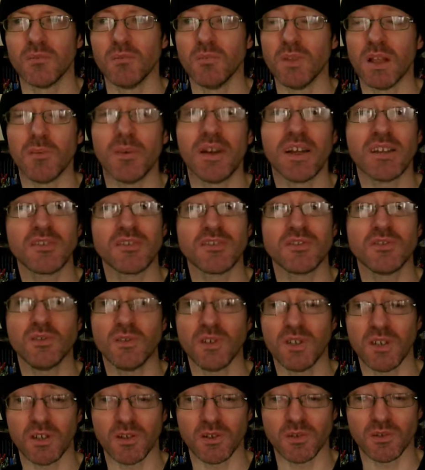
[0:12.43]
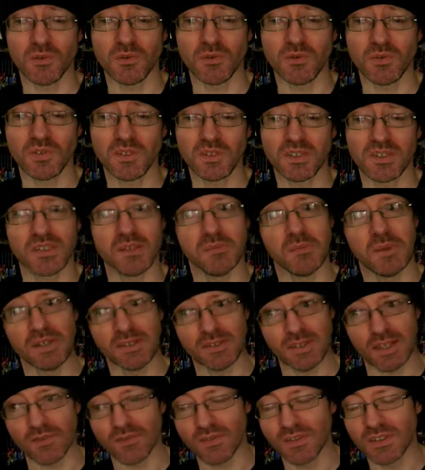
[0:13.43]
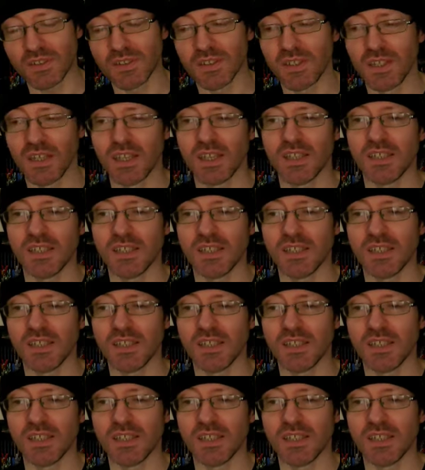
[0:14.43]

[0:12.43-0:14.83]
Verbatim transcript: Blumhouse Studios, amongst others,